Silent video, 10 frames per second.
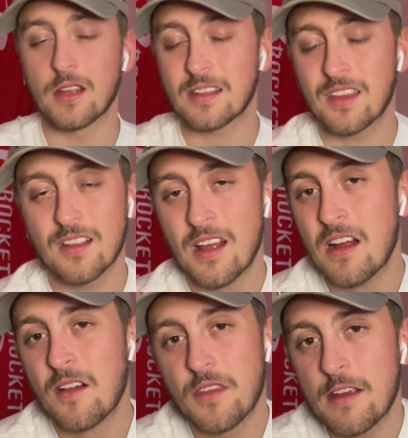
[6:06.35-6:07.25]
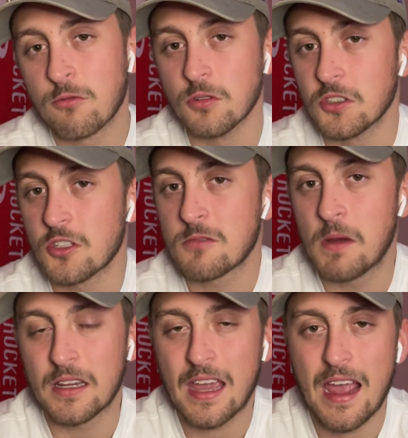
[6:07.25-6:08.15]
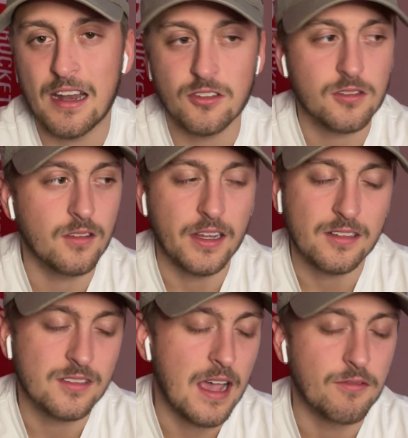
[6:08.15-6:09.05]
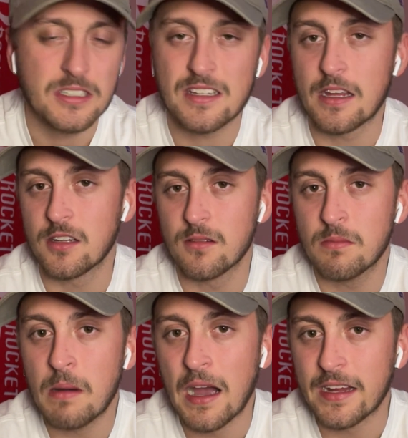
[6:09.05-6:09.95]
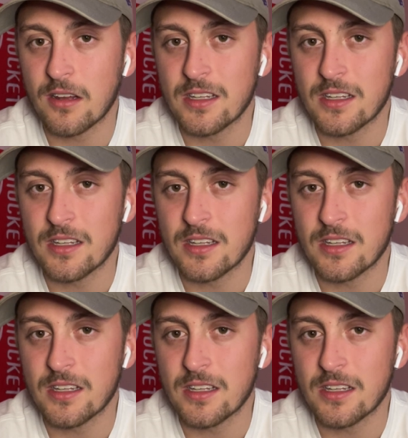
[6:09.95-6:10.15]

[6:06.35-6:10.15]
Like, they've really just been catas- like devastated by